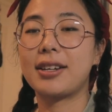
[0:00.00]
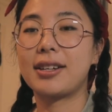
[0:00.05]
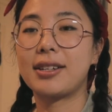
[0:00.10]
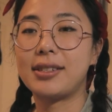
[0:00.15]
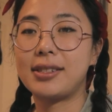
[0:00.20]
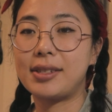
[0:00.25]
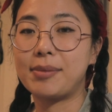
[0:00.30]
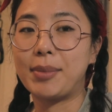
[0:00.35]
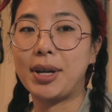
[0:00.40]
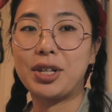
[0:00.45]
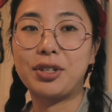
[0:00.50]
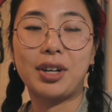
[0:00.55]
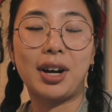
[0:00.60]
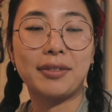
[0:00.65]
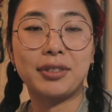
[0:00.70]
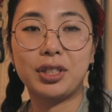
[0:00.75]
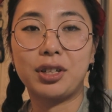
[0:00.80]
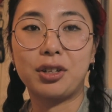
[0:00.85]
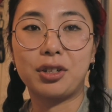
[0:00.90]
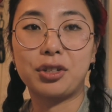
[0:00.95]
because my
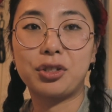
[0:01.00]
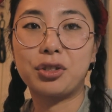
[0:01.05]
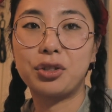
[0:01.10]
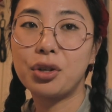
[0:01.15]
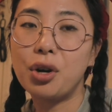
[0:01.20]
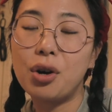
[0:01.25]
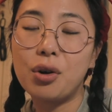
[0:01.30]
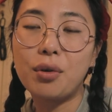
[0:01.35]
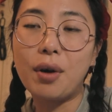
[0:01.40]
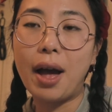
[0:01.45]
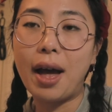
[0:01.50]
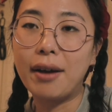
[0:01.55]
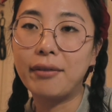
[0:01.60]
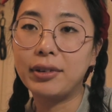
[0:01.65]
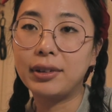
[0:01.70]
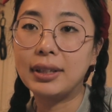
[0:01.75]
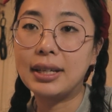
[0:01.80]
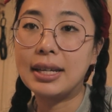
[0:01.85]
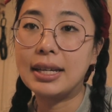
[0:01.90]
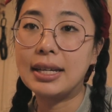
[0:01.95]
drafts are so
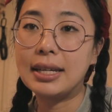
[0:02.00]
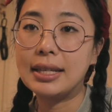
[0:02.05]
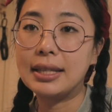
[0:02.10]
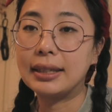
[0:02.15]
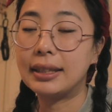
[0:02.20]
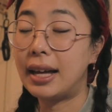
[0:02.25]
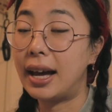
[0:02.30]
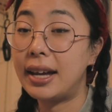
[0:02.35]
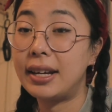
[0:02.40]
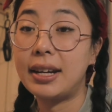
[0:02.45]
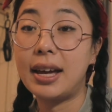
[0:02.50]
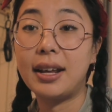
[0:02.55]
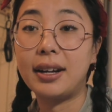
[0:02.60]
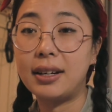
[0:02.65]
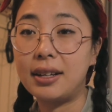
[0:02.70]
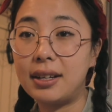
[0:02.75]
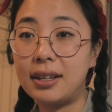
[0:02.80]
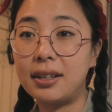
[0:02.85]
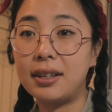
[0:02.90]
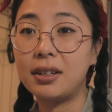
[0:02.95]
heavily line
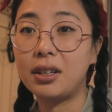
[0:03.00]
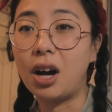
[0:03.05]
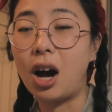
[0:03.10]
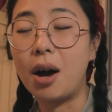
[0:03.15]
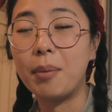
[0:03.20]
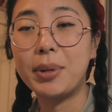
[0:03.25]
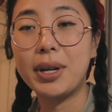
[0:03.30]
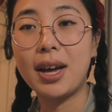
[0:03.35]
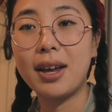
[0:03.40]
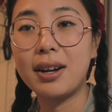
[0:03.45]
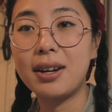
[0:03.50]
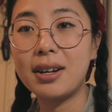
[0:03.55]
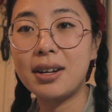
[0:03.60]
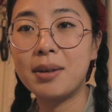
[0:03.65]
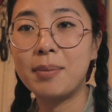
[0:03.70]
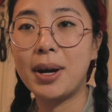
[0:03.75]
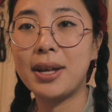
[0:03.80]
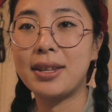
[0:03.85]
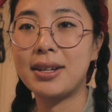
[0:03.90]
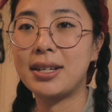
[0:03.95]
edited and copy
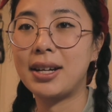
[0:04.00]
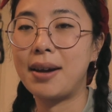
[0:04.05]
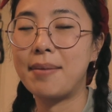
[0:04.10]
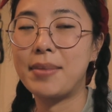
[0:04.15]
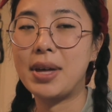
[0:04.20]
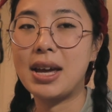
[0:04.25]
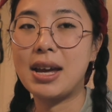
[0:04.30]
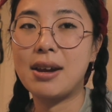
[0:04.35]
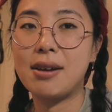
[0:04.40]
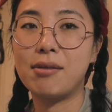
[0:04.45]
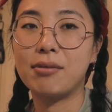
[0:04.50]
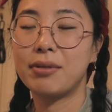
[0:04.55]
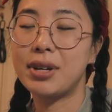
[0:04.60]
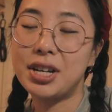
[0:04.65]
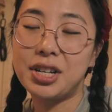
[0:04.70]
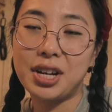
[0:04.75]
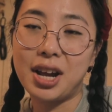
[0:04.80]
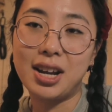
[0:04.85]
edited by the time they reach